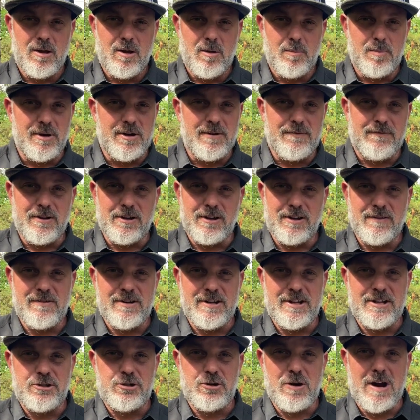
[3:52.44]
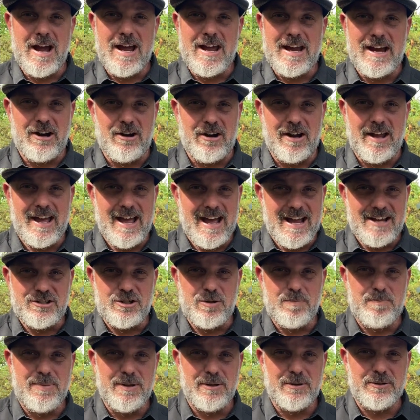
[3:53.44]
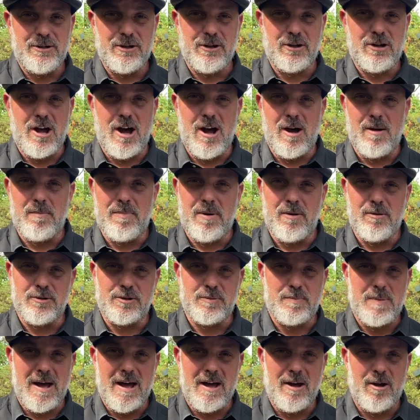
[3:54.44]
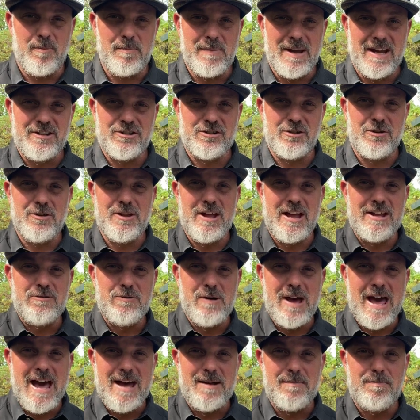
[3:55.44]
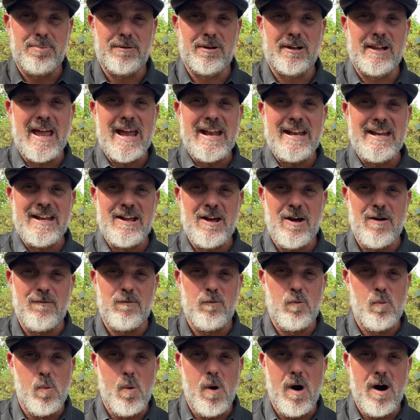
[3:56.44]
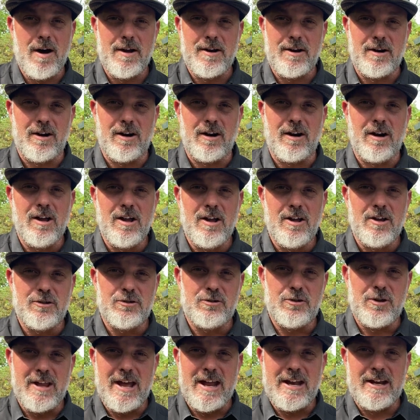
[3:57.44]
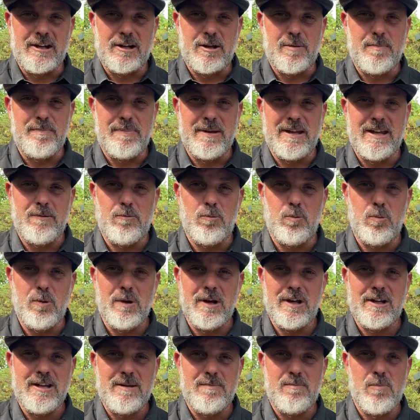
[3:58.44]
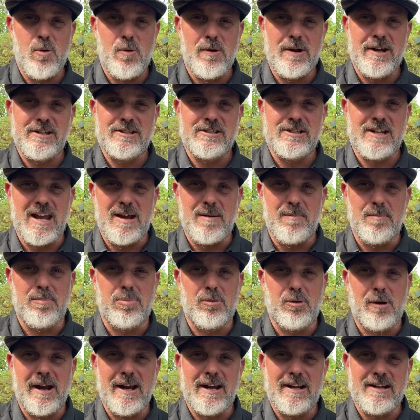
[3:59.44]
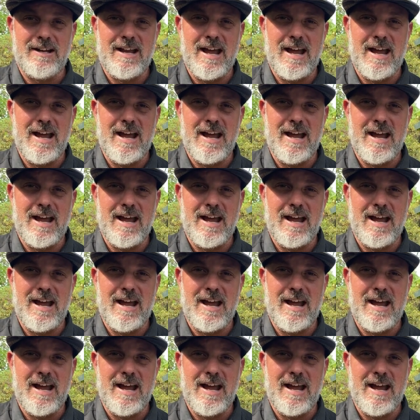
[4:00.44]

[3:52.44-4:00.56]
But if you live in a dry area, as you build your compost pile, make sure that you add plenty of water so that it can be really moist and break